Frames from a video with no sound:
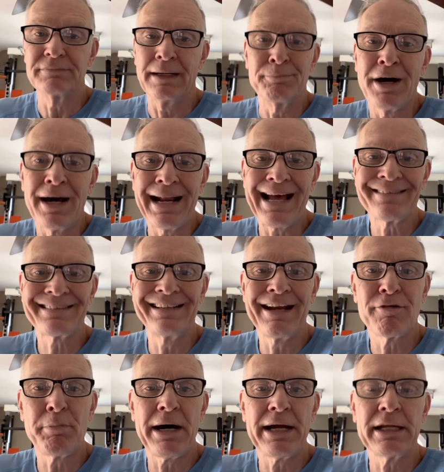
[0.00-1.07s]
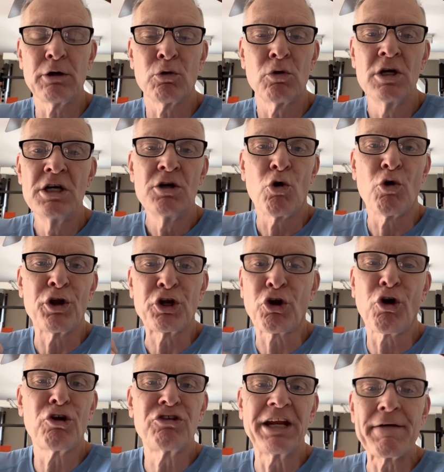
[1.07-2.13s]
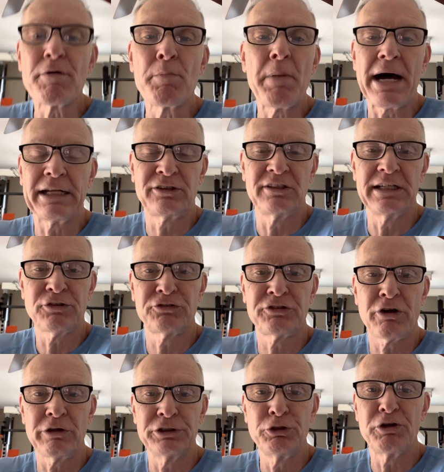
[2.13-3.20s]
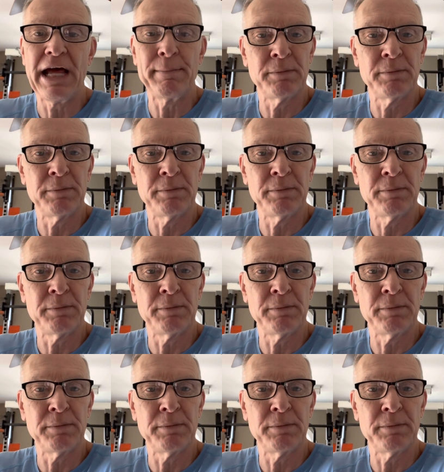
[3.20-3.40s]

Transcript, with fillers: I'm not asking everybody or, or encouraging everybody to necessarily do that,